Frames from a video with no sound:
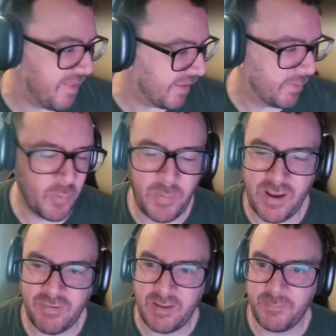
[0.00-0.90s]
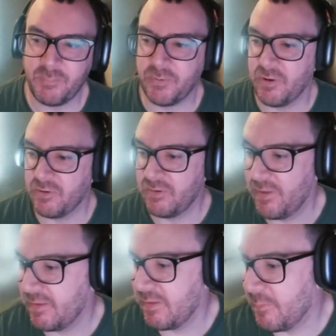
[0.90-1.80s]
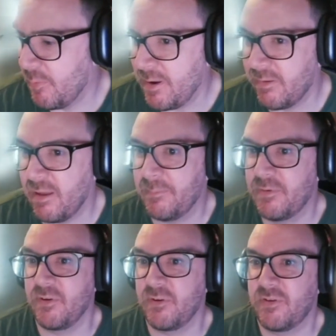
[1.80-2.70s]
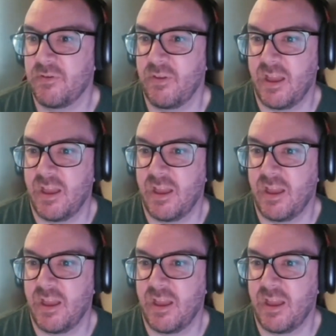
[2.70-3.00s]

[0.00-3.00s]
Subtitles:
like the mobile apps, because I think the mobile apps just